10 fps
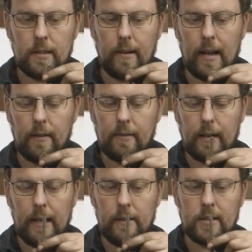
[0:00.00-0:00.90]
the valve
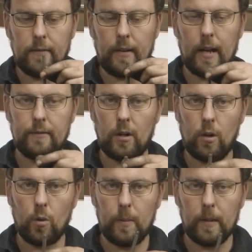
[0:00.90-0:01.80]
and allows the valve to
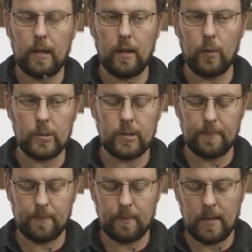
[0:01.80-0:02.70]
open and close.
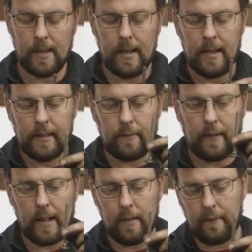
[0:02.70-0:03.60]
The
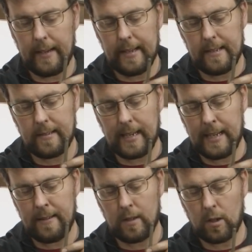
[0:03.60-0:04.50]
valve is
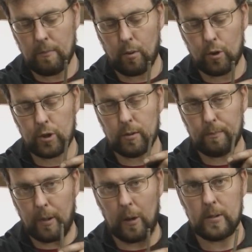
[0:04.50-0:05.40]
in the
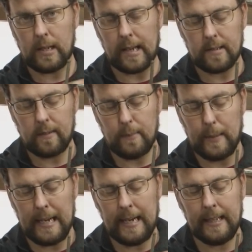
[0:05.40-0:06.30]
combustion process,
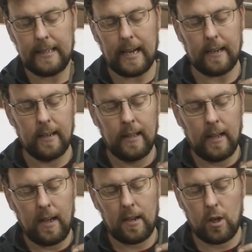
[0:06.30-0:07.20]
meaning that
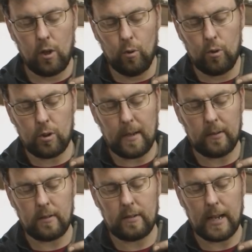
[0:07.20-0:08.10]
a huge
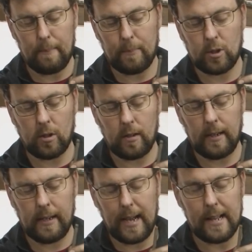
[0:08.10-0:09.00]
amount of temperature
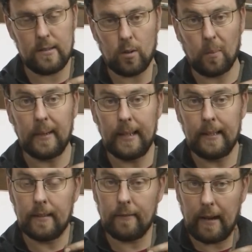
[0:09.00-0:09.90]
ends up
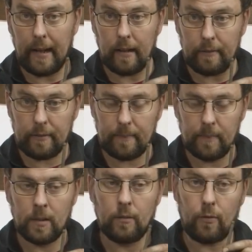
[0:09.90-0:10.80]
in the valve
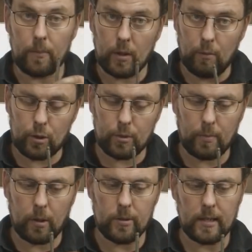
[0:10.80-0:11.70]
from the combustion
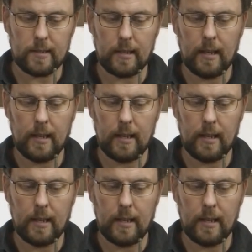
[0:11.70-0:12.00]
process.